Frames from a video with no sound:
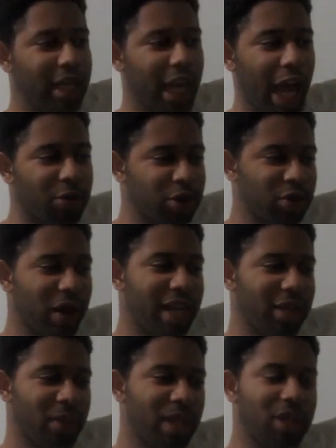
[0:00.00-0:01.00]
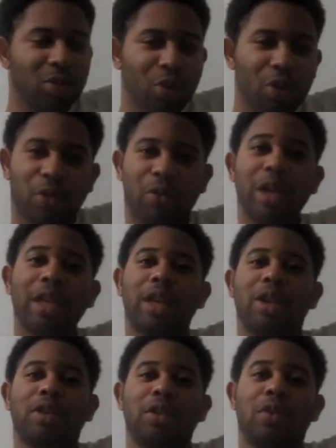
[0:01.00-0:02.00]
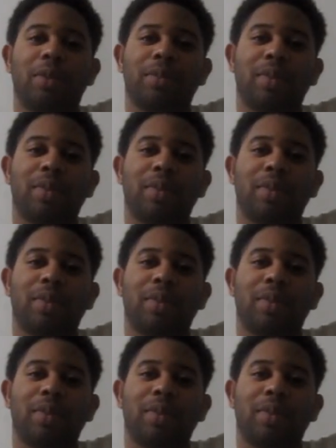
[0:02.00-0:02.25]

I was trying to be a little more friendlier to him,